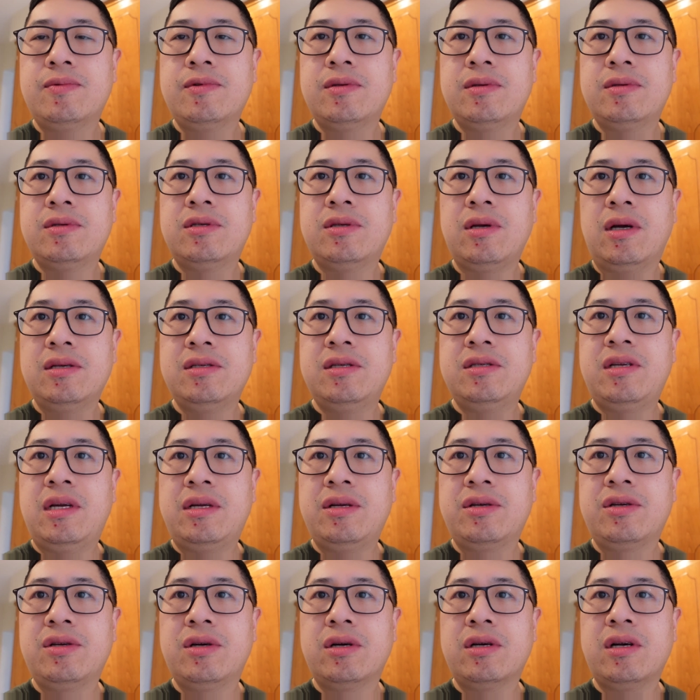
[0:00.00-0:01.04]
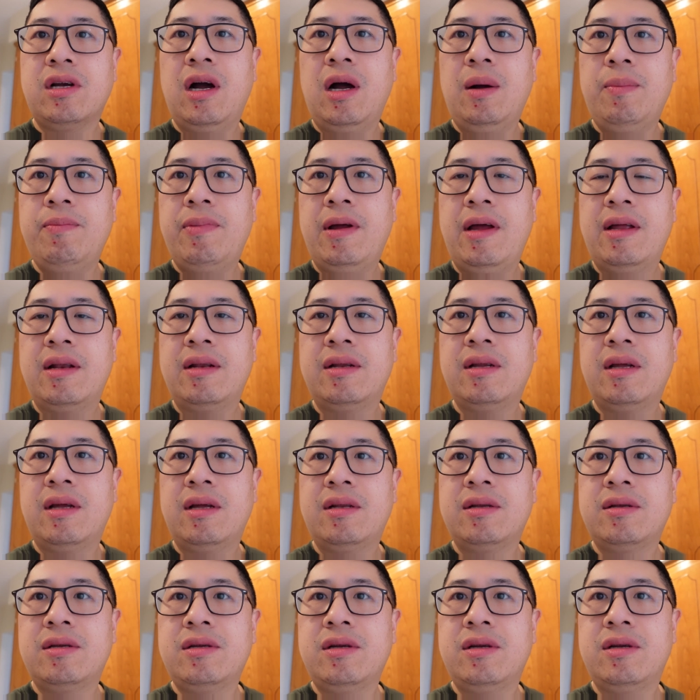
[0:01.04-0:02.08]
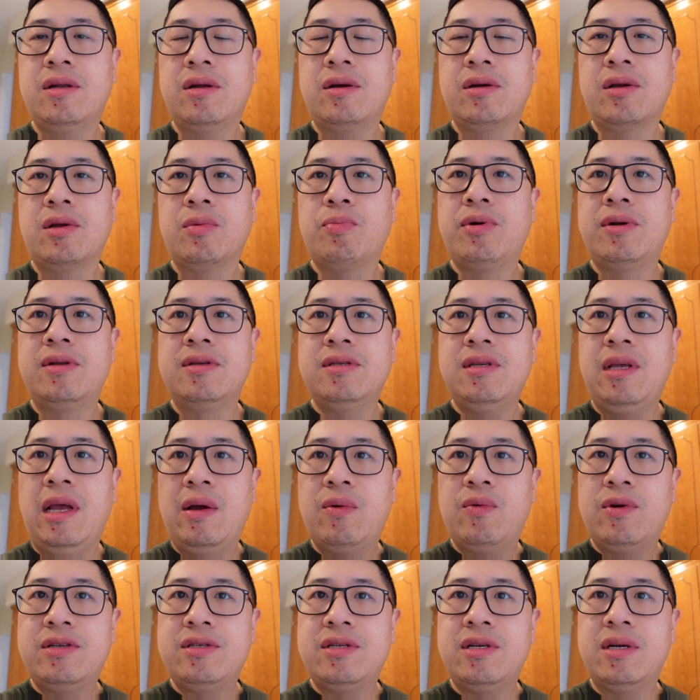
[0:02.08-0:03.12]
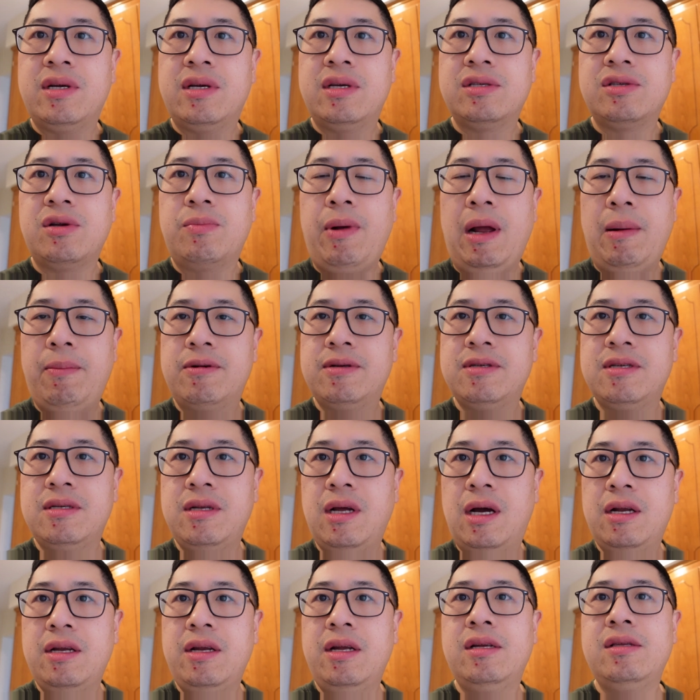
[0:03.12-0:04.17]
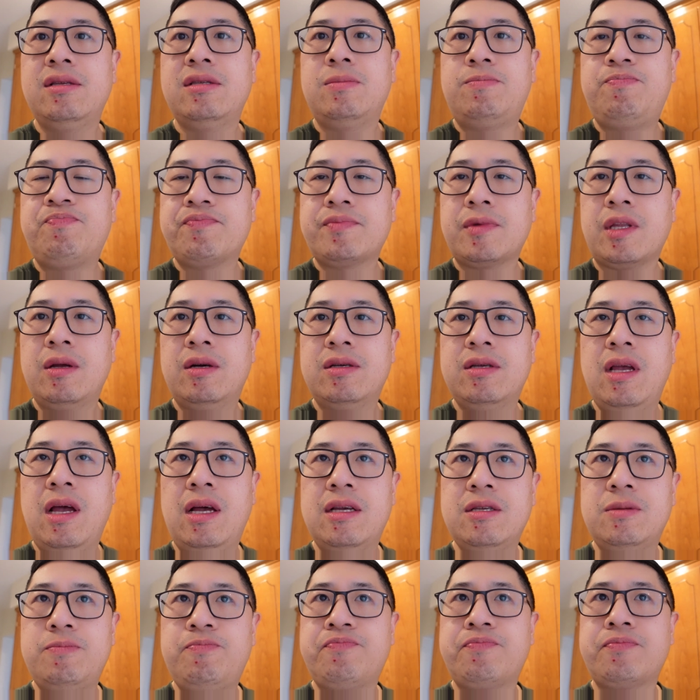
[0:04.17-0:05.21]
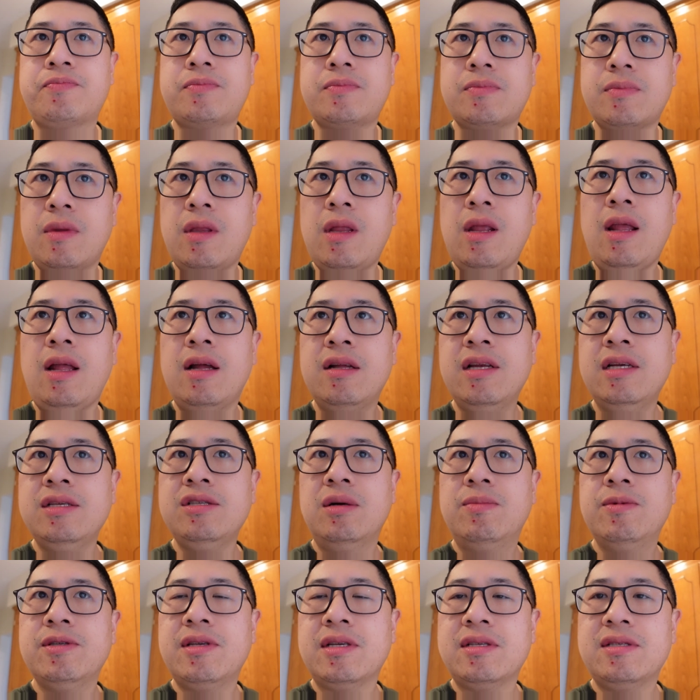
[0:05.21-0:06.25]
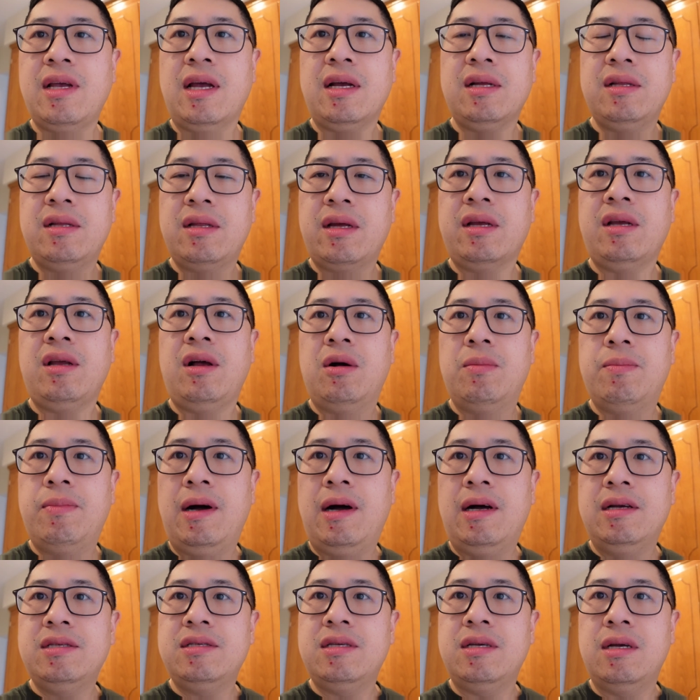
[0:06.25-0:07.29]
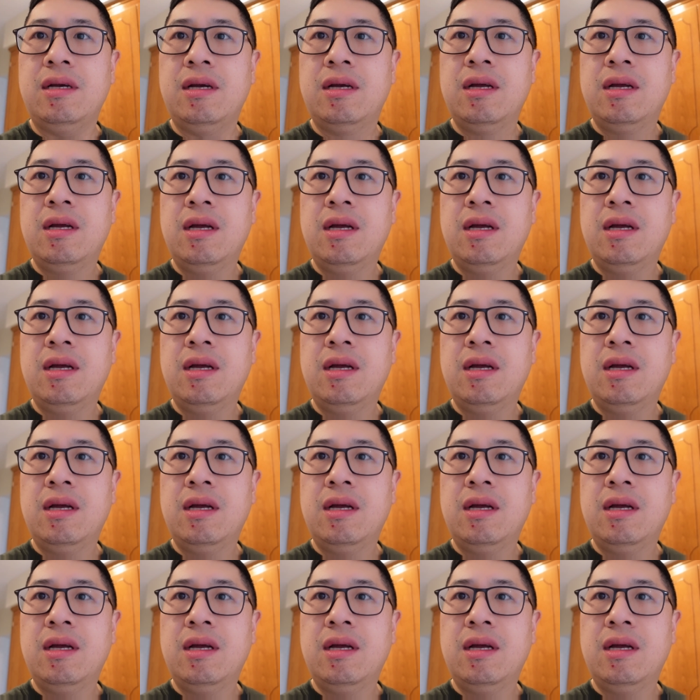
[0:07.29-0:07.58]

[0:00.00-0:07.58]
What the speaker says: sausage that you cook up and you put in sandwiches or peppers and onions, because it tastes almost exactly like kielbasa.